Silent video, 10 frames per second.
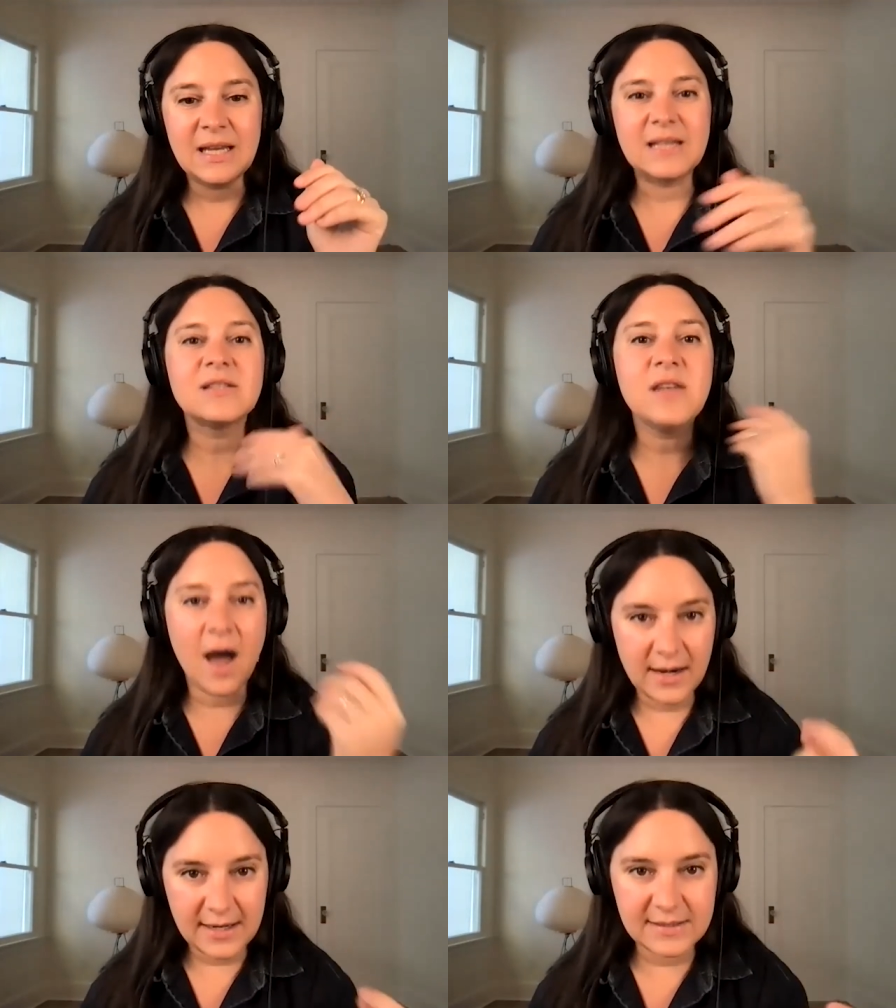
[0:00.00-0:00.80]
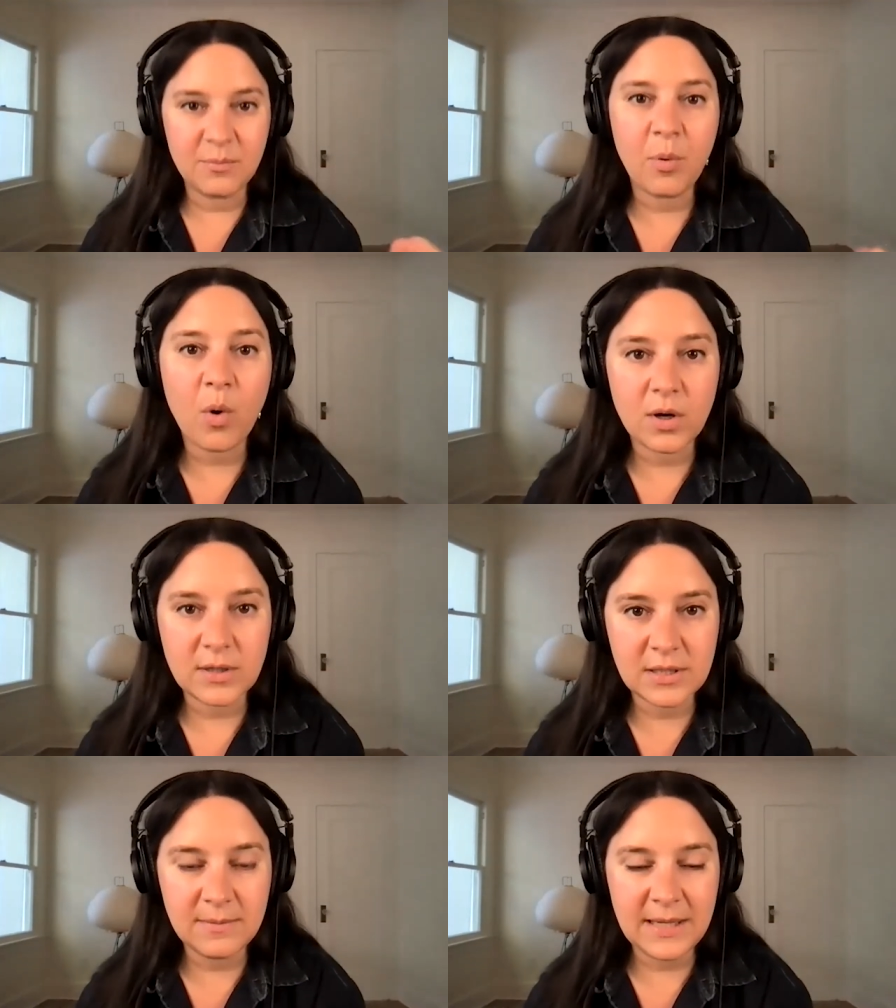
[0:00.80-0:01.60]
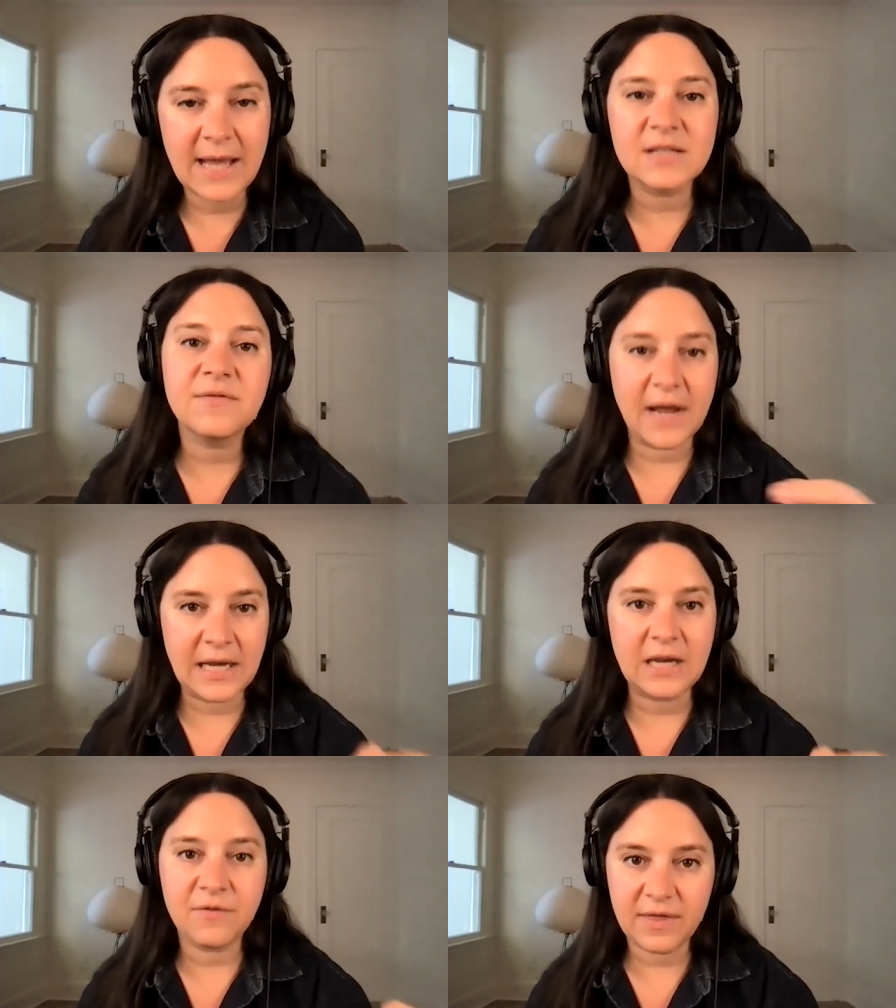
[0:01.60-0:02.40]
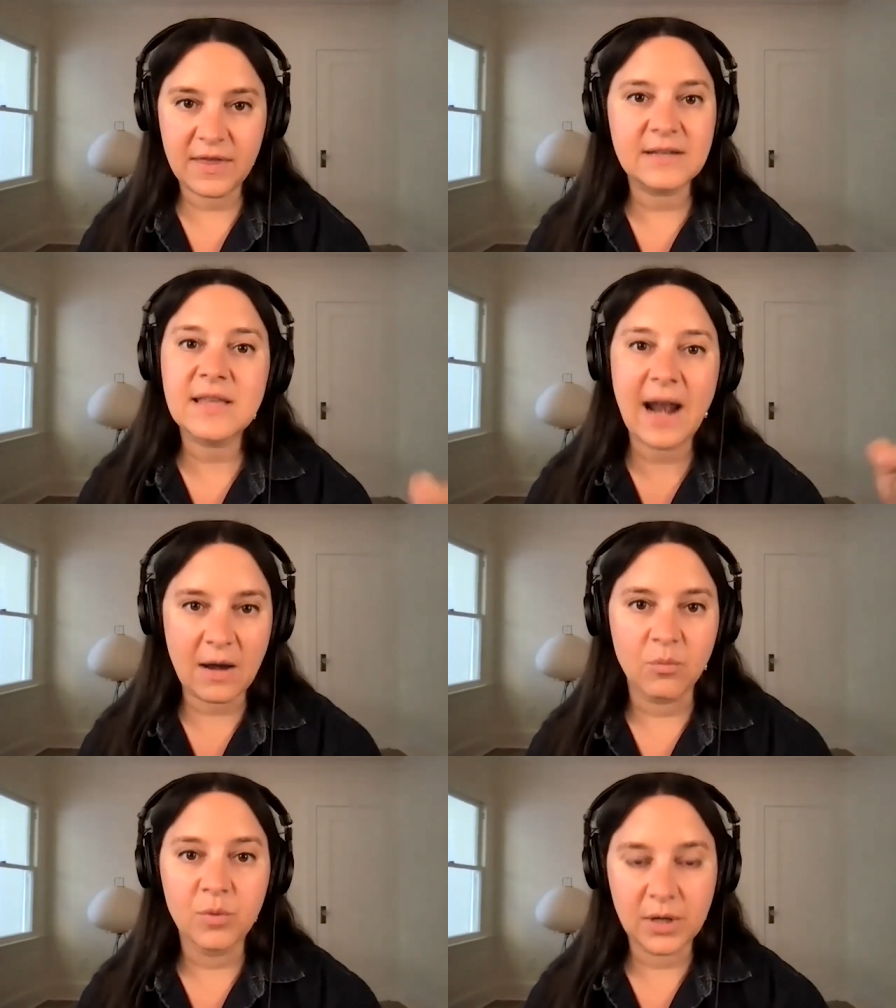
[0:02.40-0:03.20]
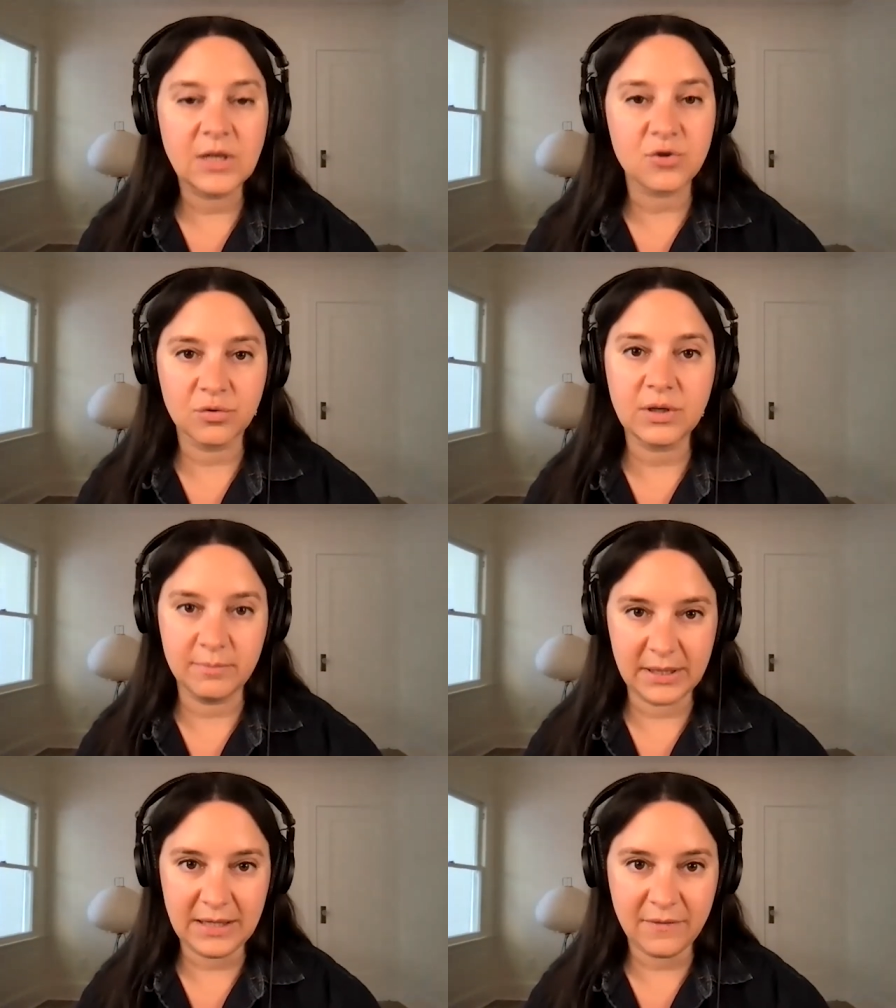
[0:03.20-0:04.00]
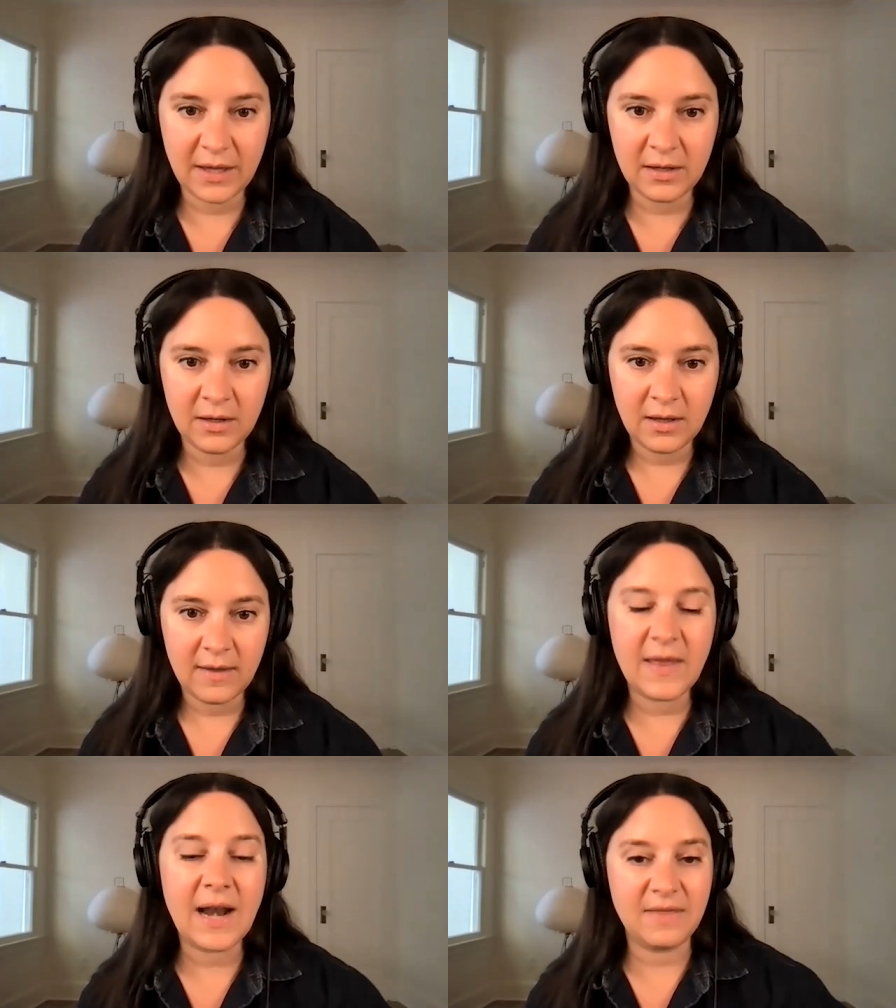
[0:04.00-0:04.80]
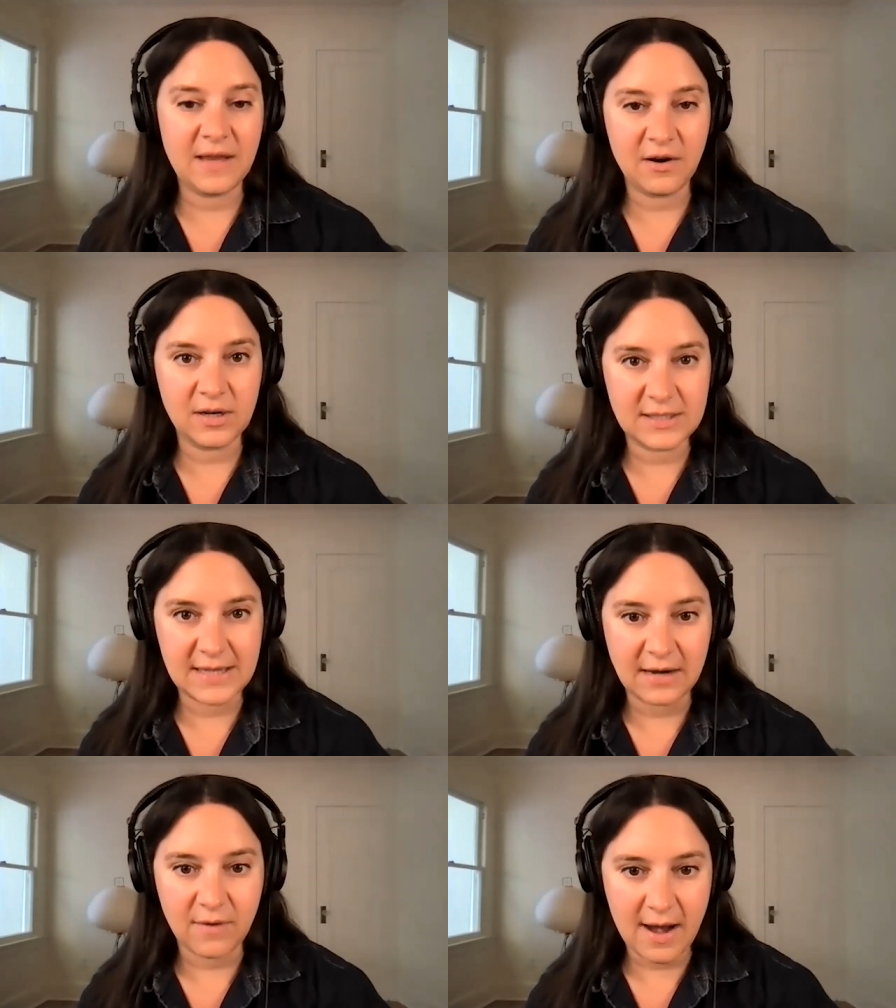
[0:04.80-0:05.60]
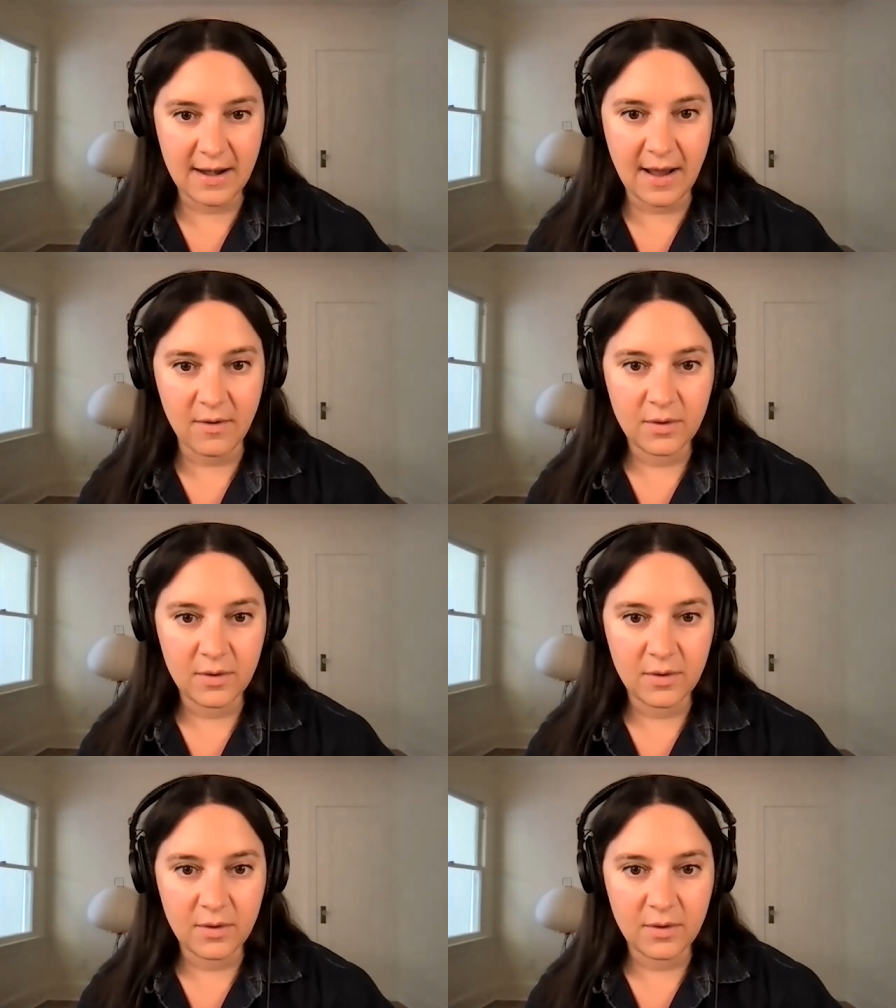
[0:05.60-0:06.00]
is not as important to me as fighting for things that I really truly believe in and that I think are at stake right now.